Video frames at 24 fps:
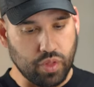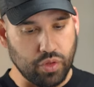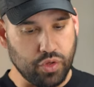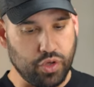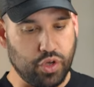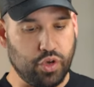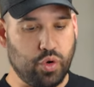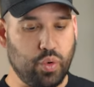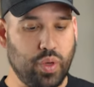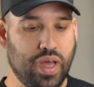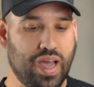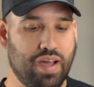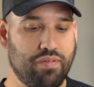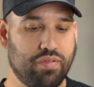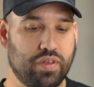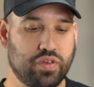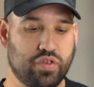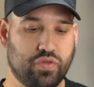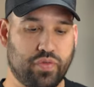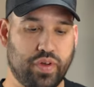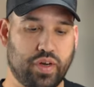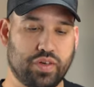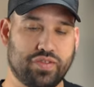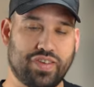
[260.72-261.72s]
You do have the
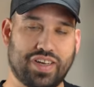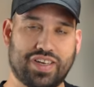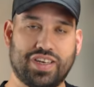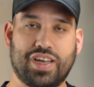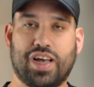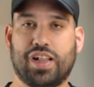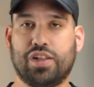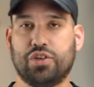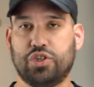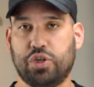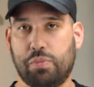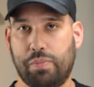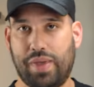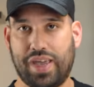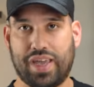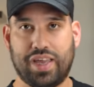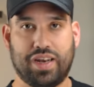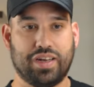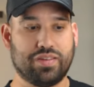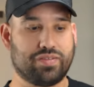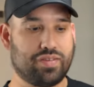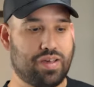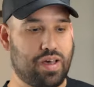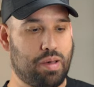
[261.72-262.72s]
sphere technology making
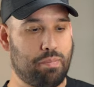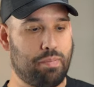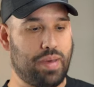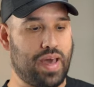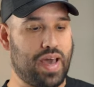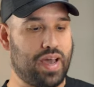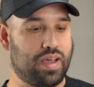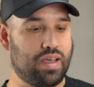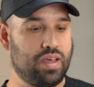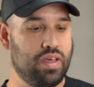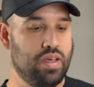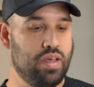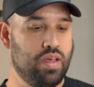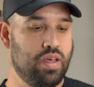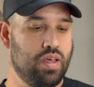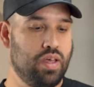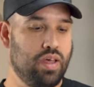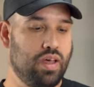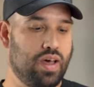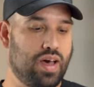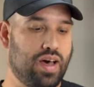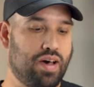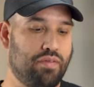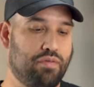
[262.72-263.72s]
its comeback
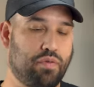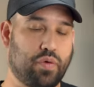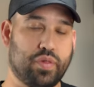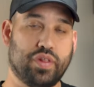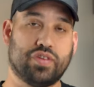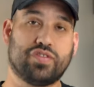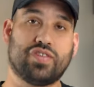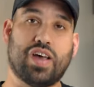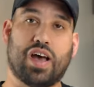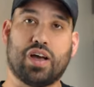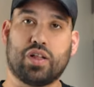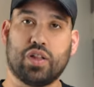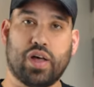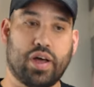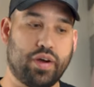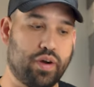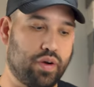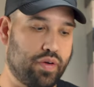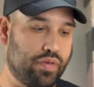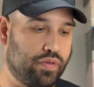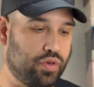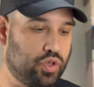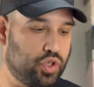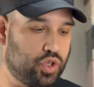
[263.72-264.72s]
uh, for the sock
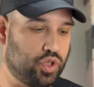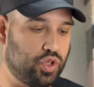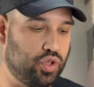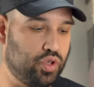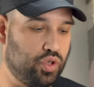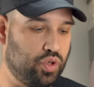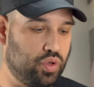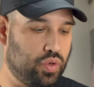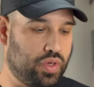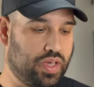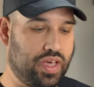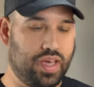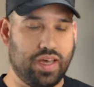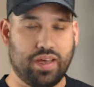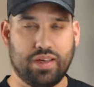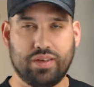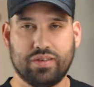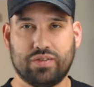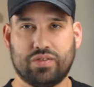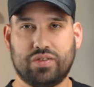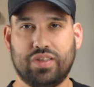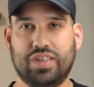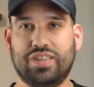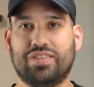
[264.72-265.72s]
liner. The shoe
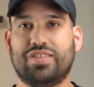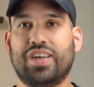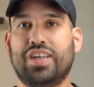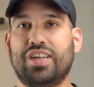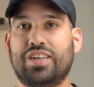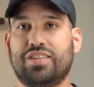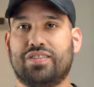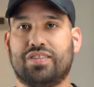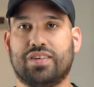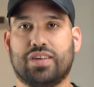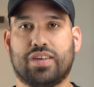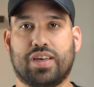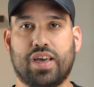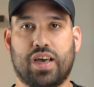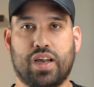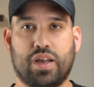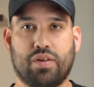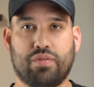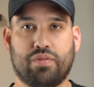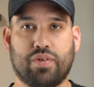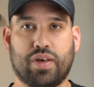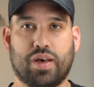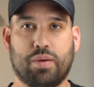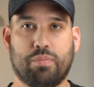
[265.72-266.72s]
is intended to kind
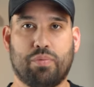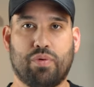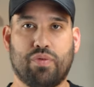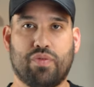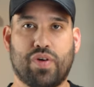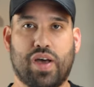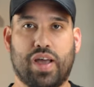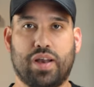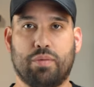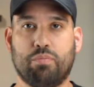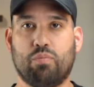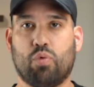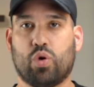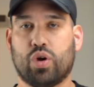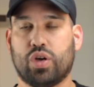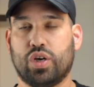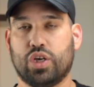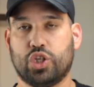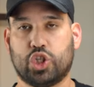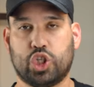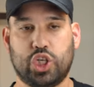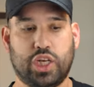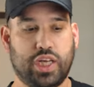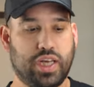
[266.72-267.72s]
of uh, provide more
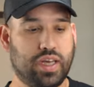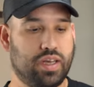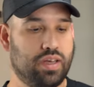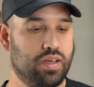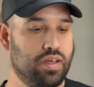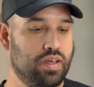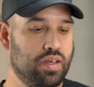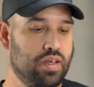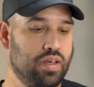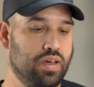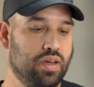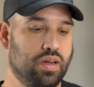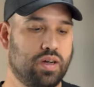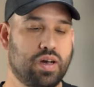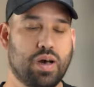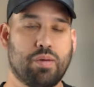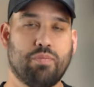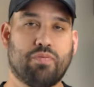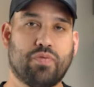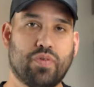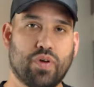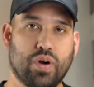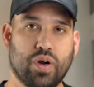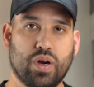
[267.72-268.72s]
cushioning,
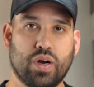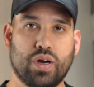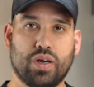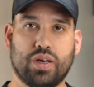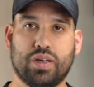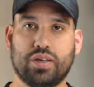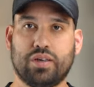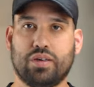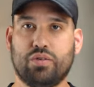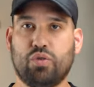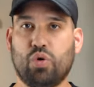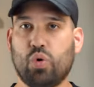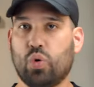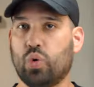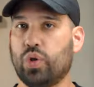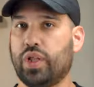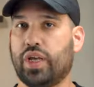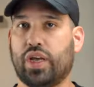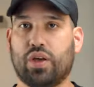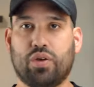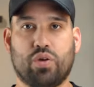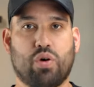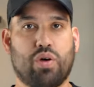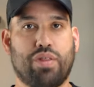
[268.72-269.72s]
comfort,
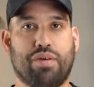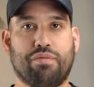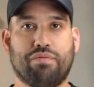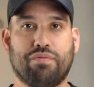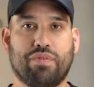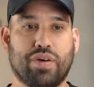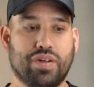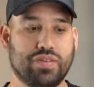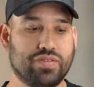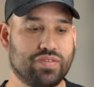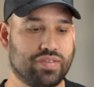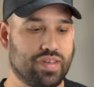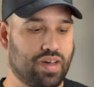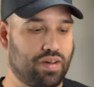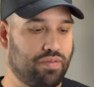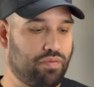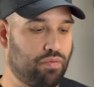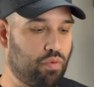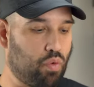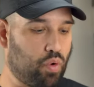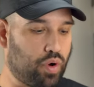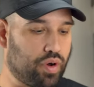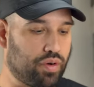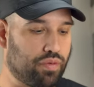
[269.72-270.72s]
cooling, and all that fun stuff
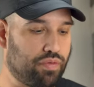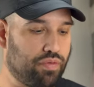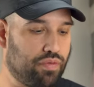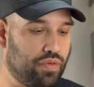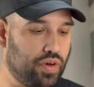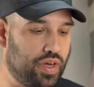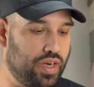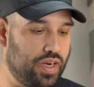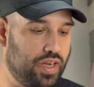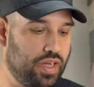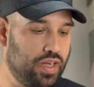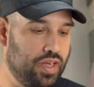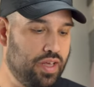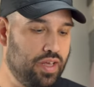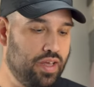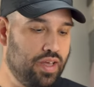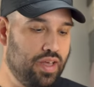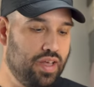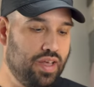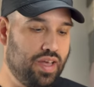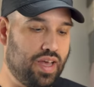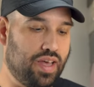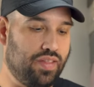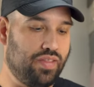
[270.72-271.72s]
for your foot.
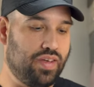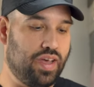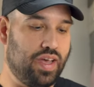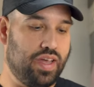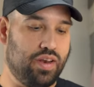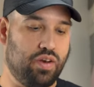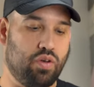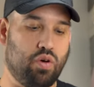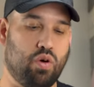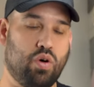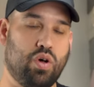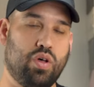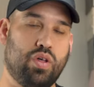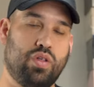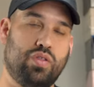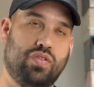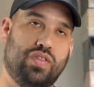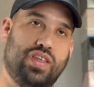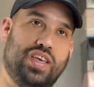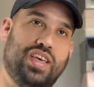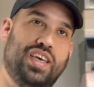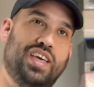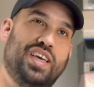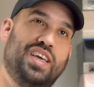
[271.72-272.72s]
And then on
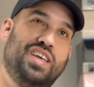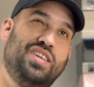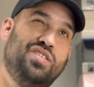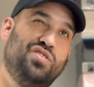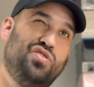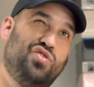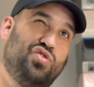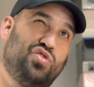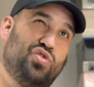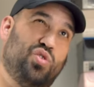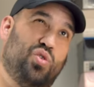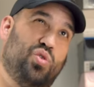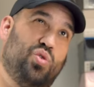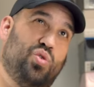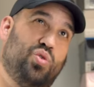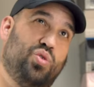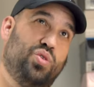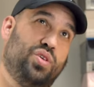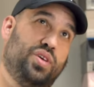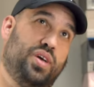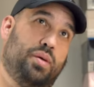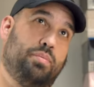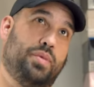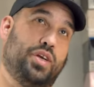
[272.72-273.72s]
the insole,
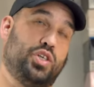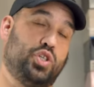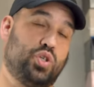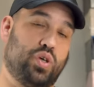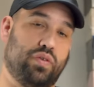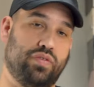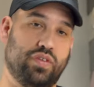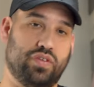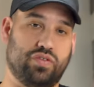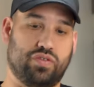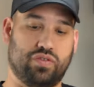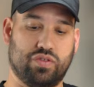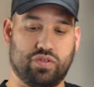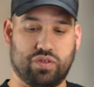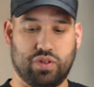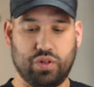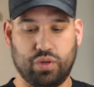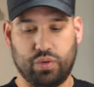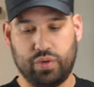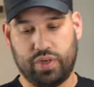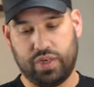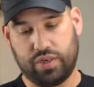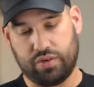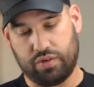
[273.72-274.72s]
I'm not sure if this is
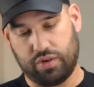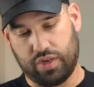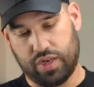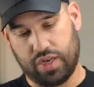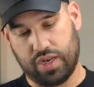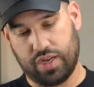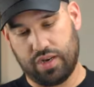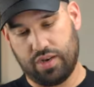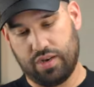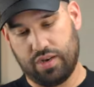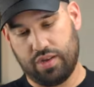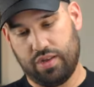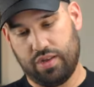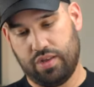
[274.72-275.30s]
glued in or not.